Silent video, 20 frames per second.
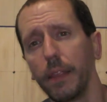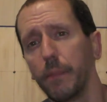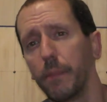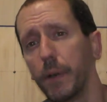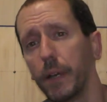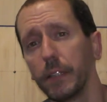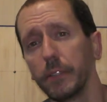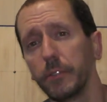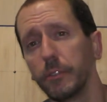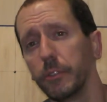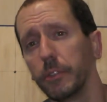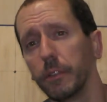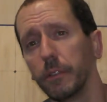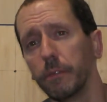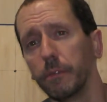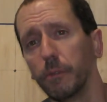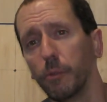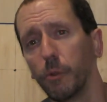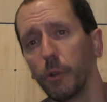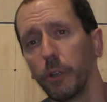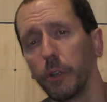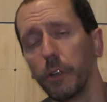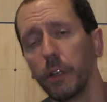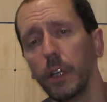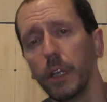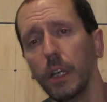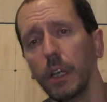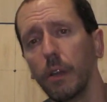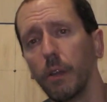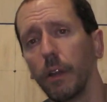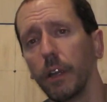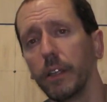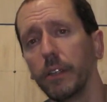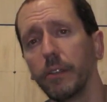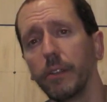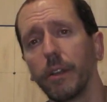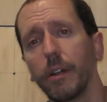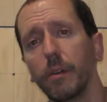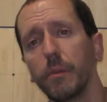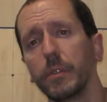the best you can afford, right?
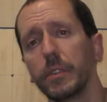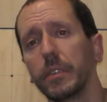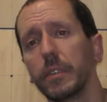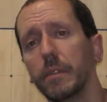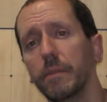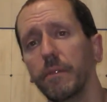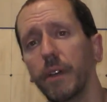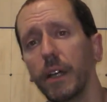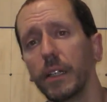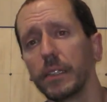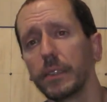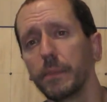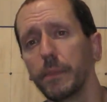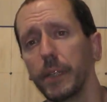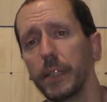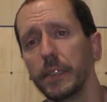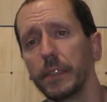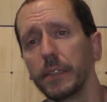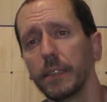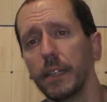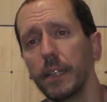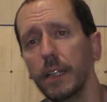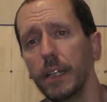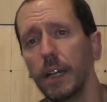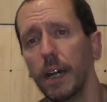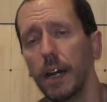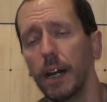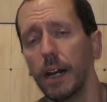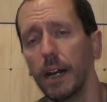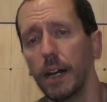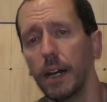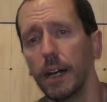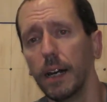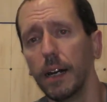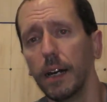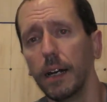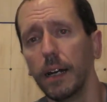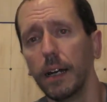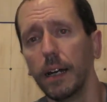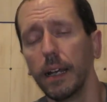Your helmet's an investment,
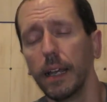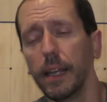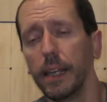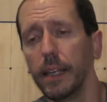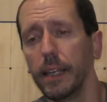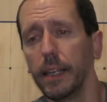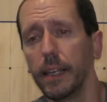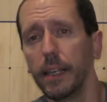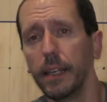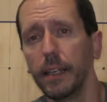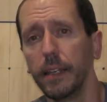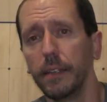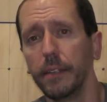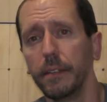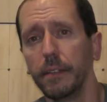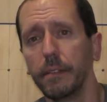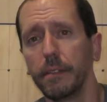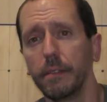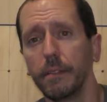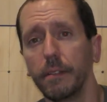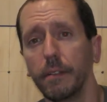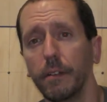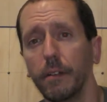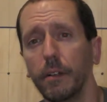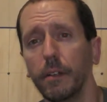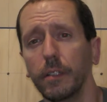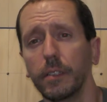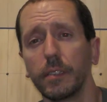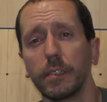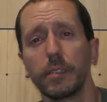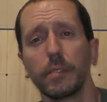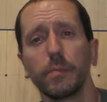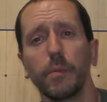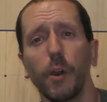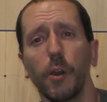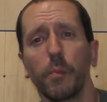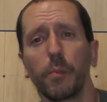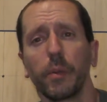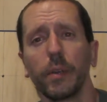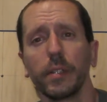and it's a
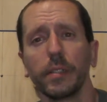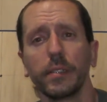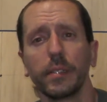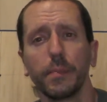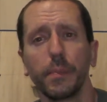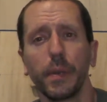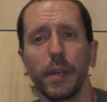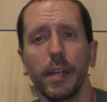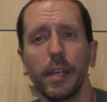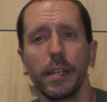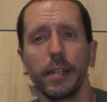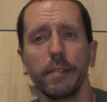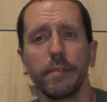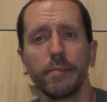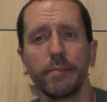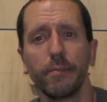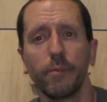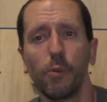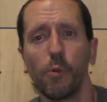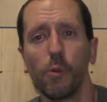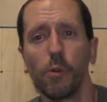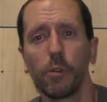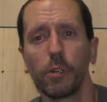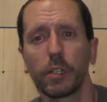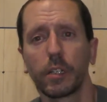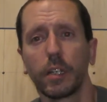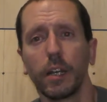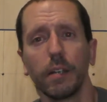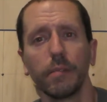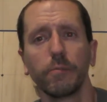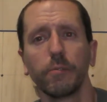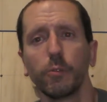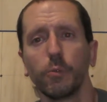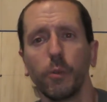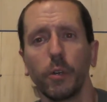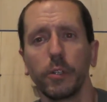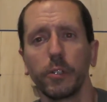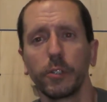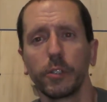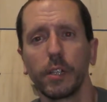small price to pay for comfort
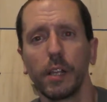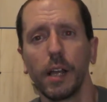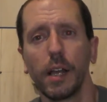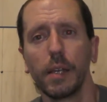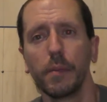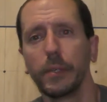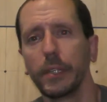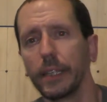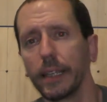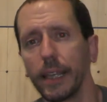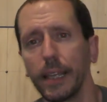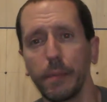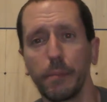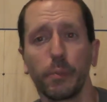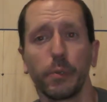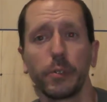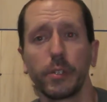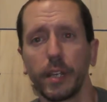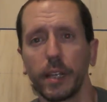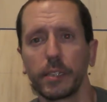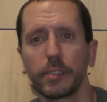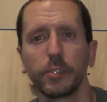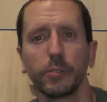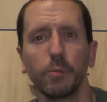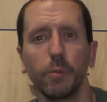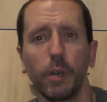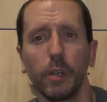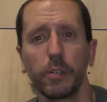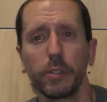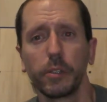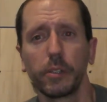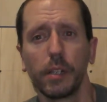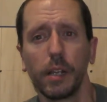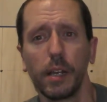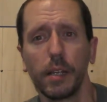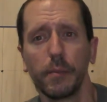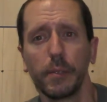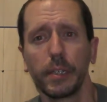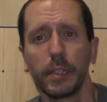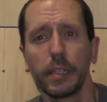while you're climbing and protection while you're
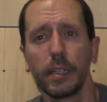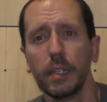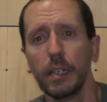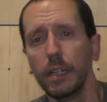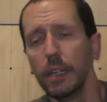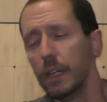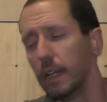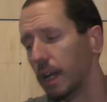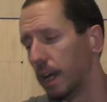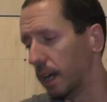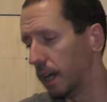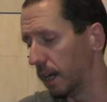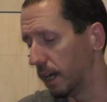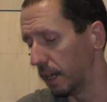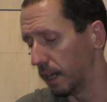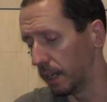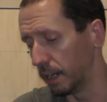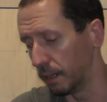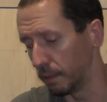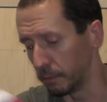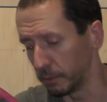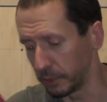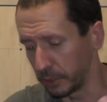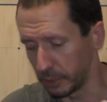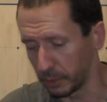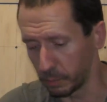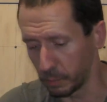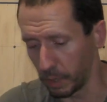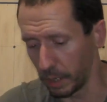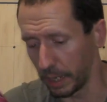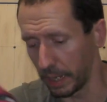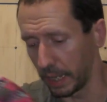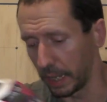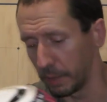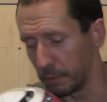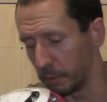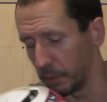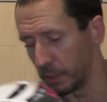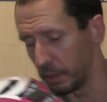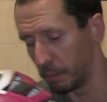climbing, which is why I
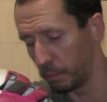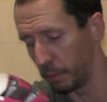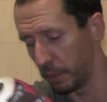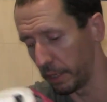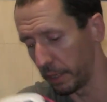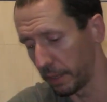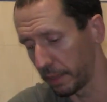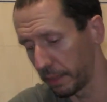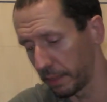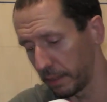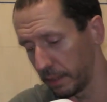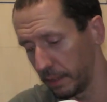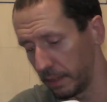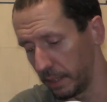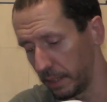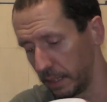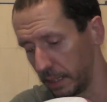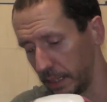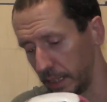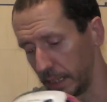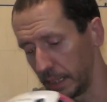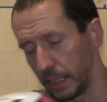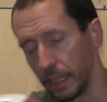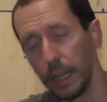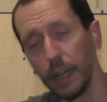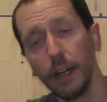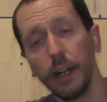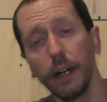went with the